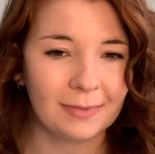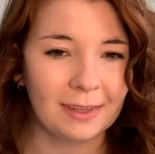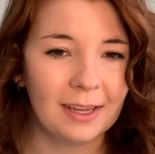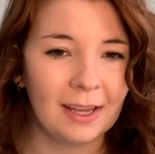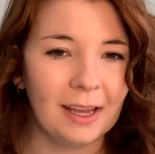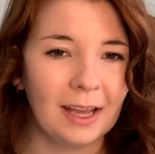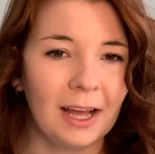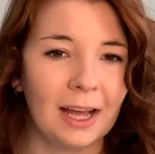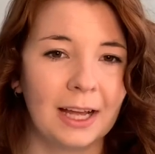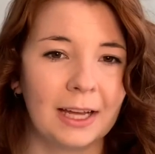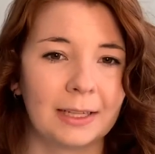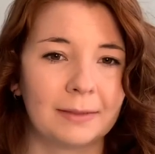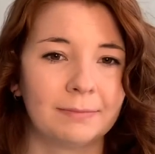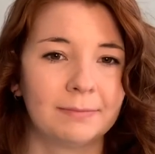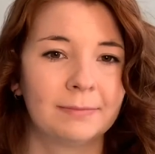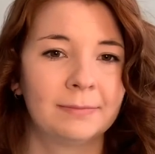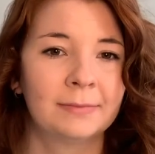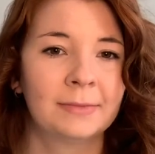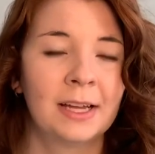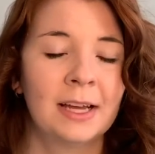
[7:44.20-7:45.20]
um,
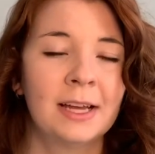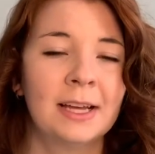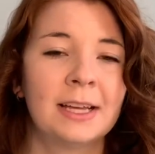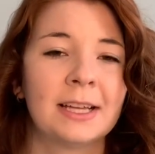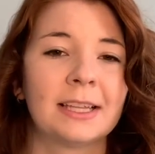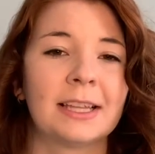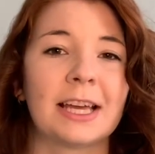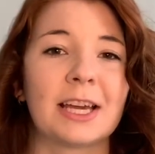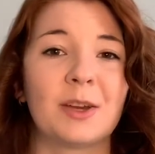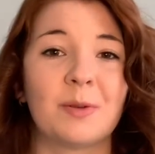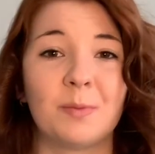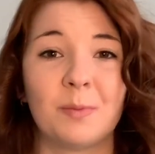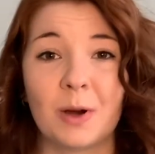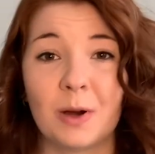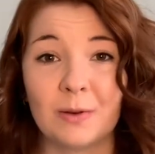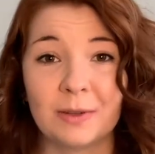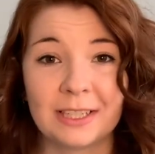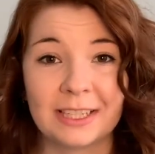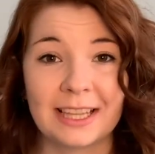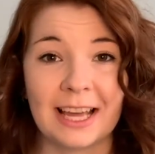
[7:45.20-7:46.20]
like
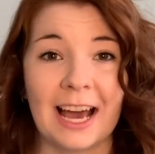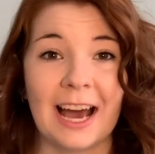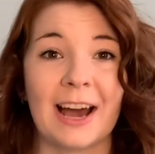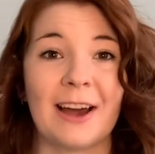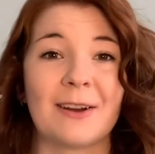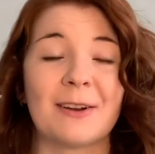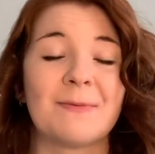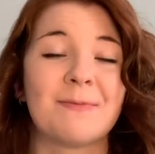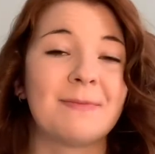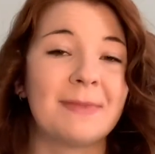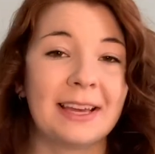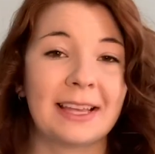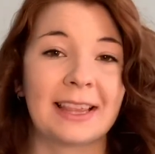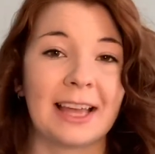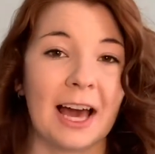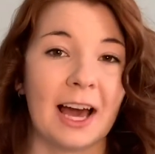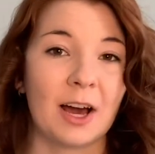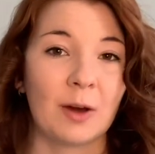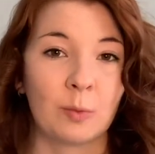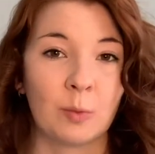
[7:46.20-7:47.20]
boast that or make
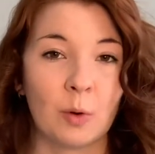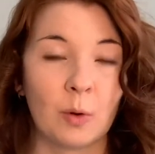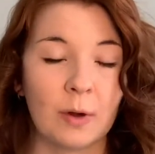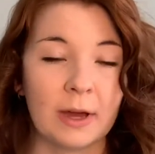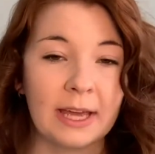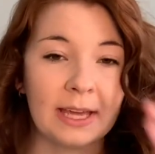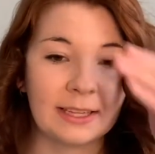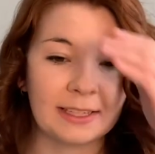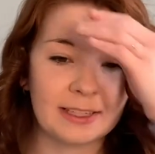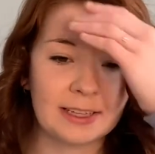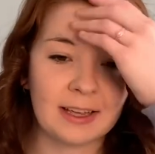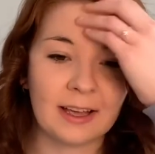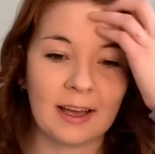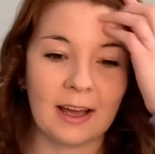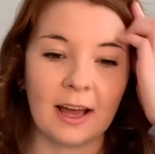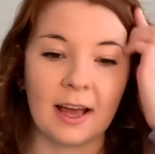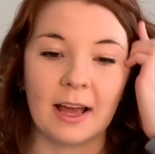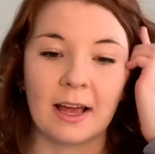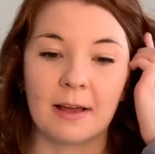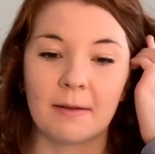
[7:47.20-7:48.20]
that a point.
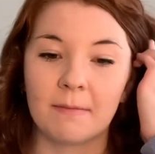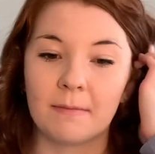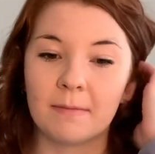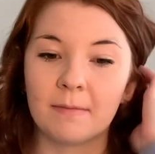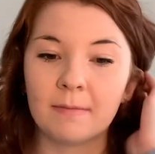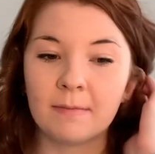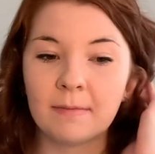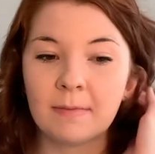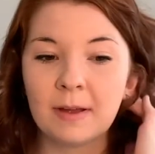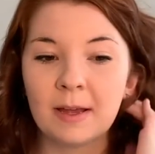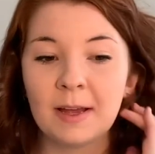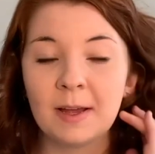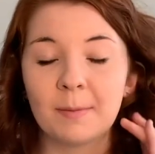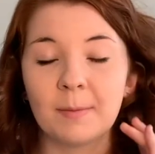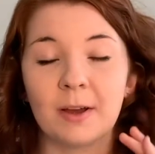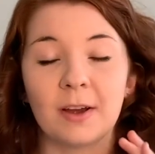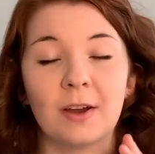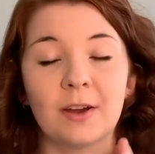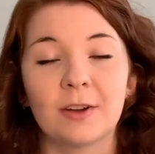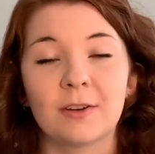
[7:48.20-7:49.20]
Um,
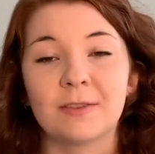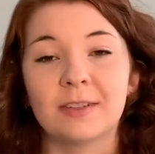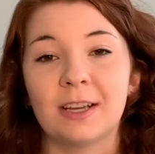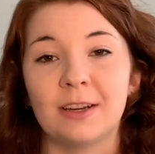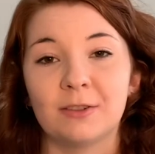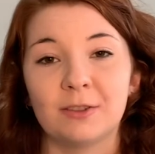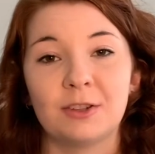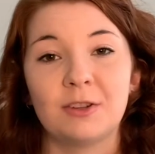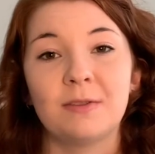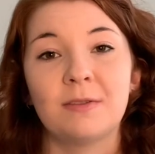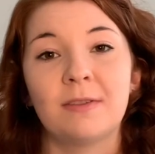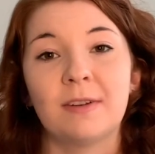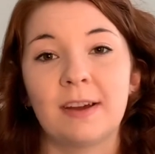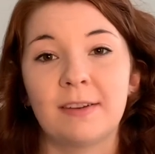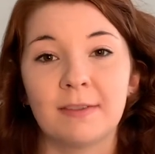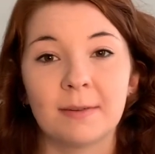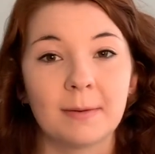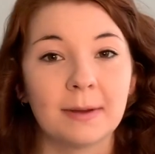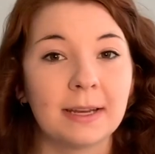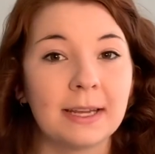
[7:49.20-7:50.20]
my heart goes out to
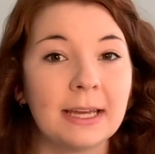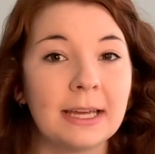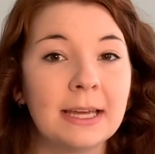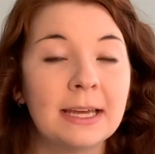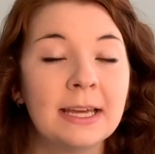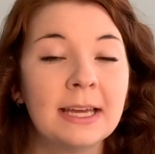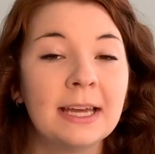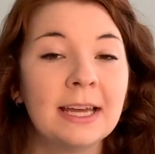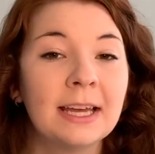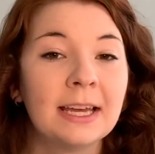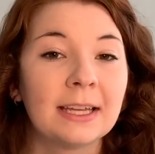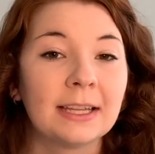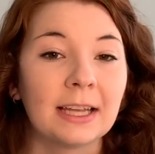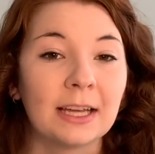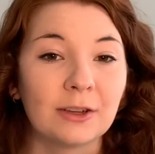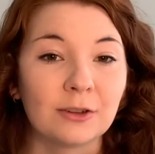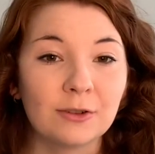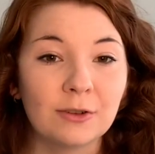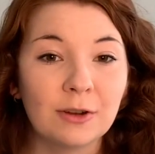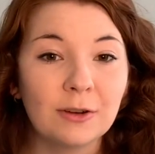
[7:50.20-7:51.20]
everybody
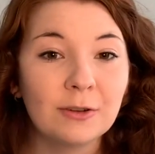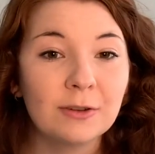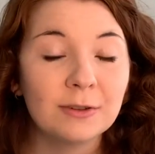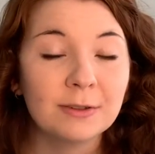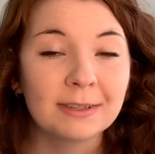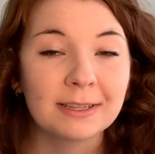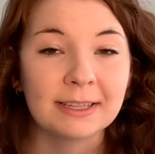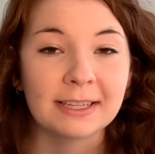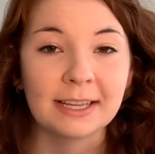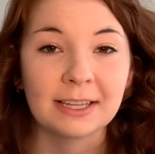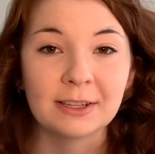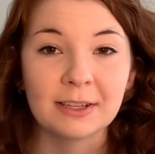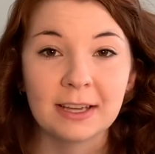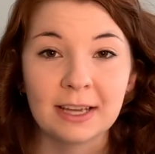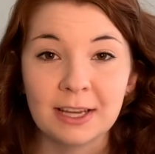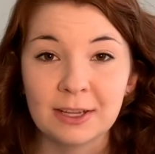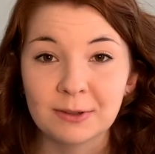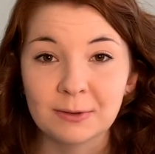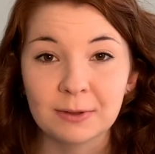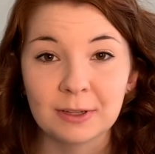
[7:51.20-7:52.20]
that struggles because that
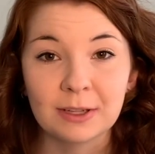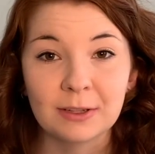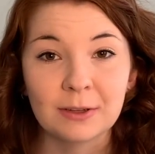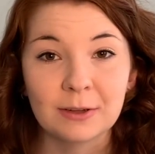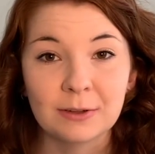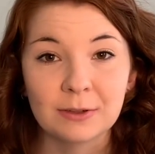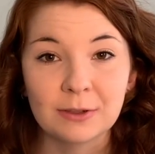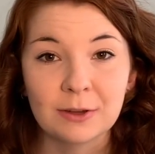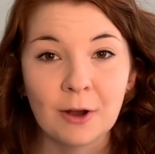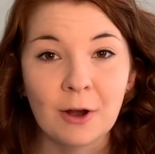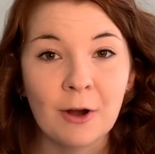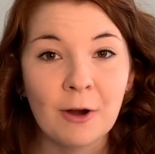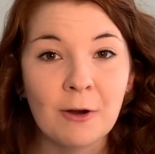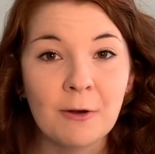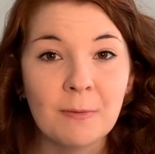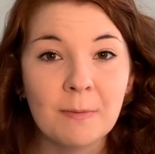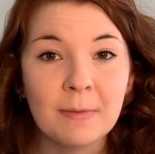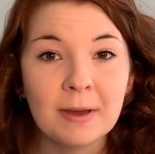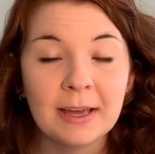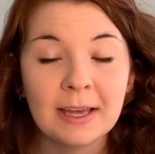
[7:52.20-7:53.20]
hits really close to
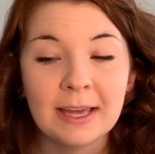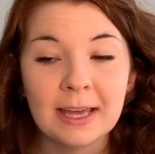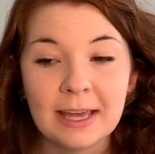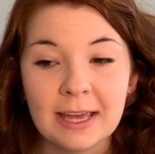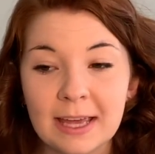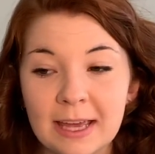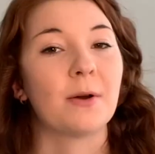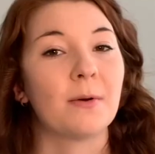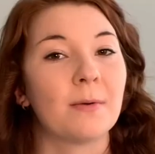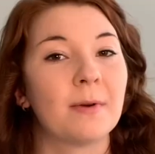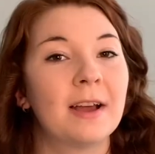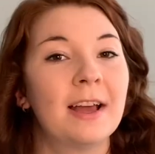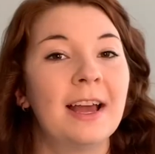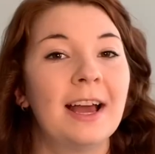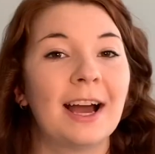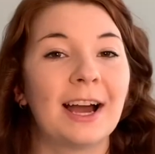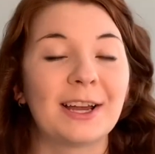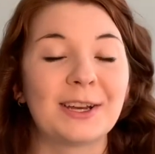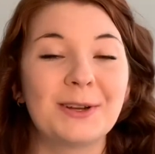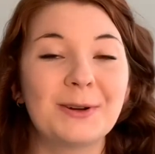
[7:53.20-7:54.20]
home. And
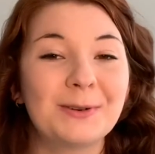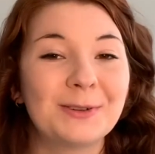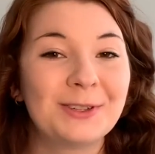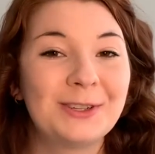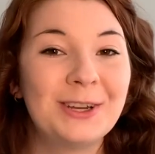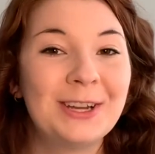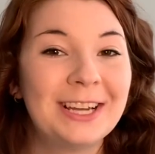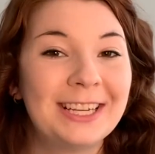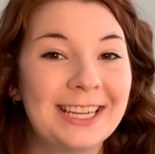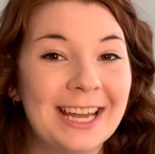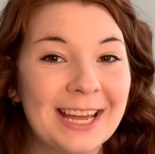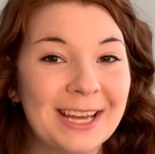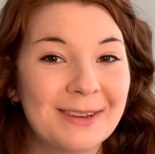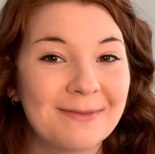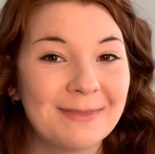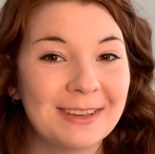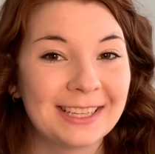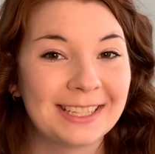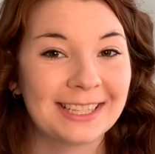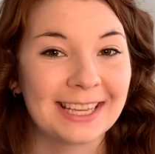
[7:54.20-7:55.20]
I don't want you to take
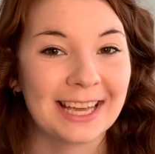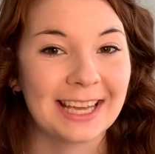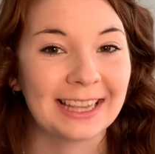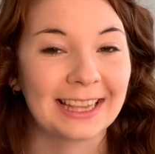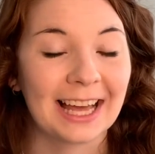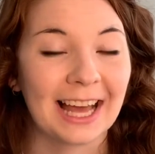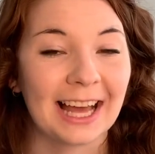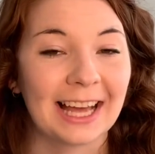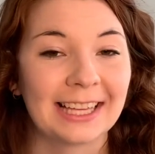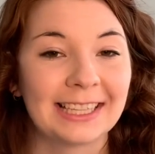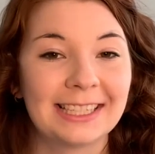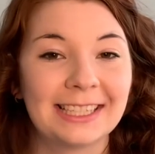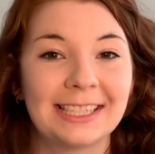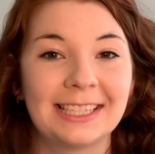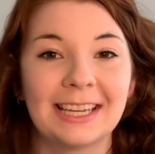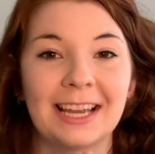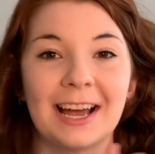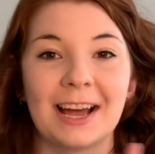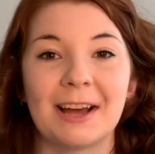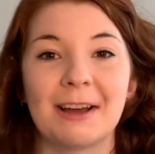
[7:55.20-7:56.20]
me saying that
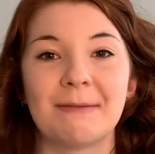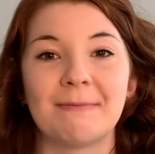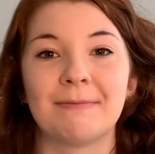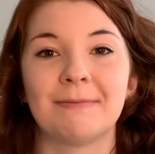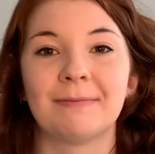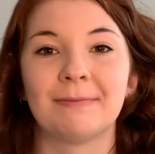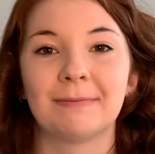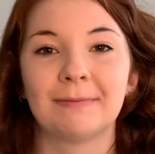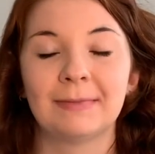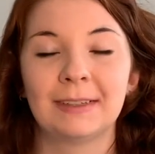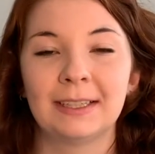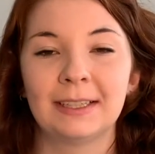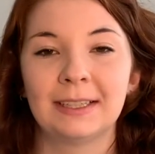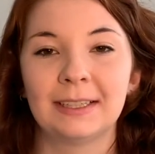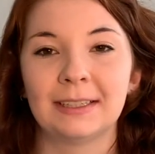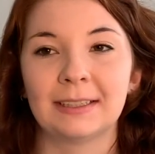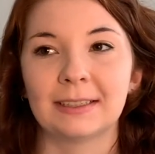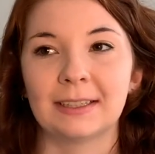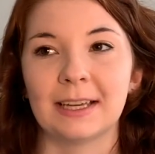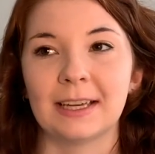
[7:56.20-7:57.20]
um,
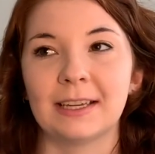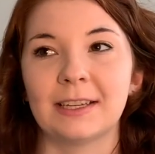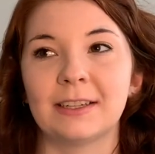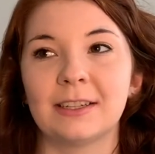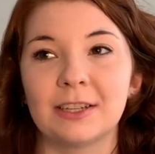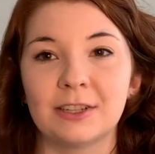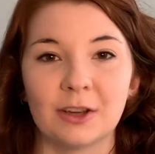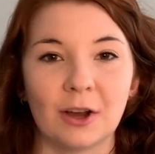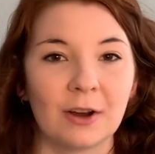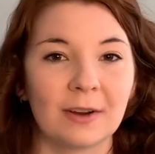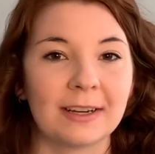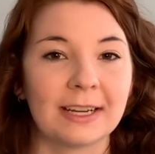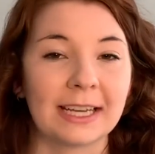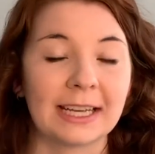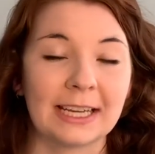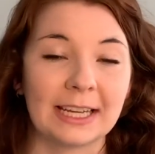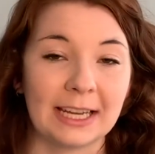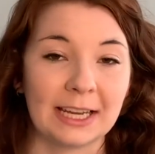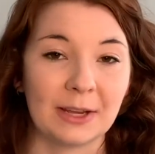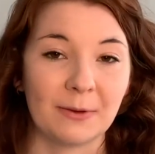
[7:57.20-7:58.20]
like disheartening
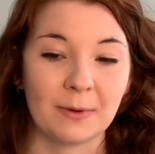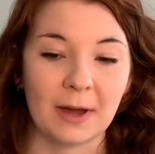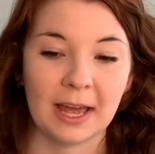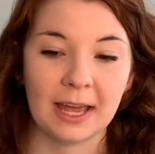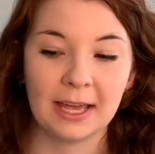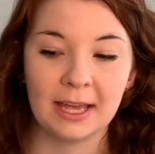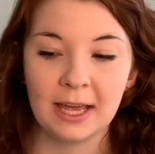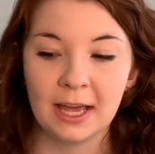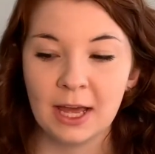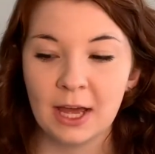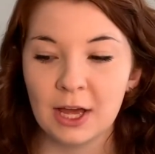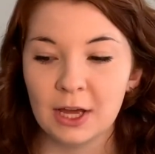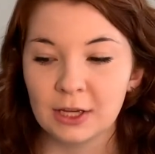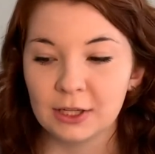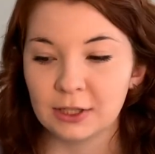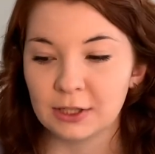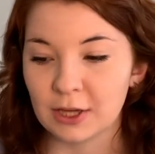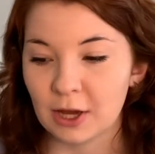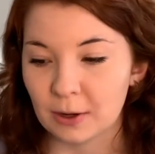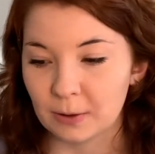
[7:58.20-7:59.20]
in any way.
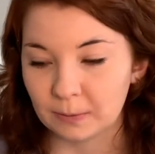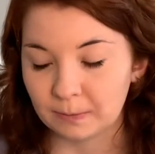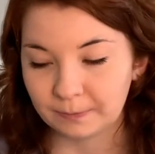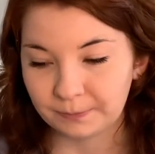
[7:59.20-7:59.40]
So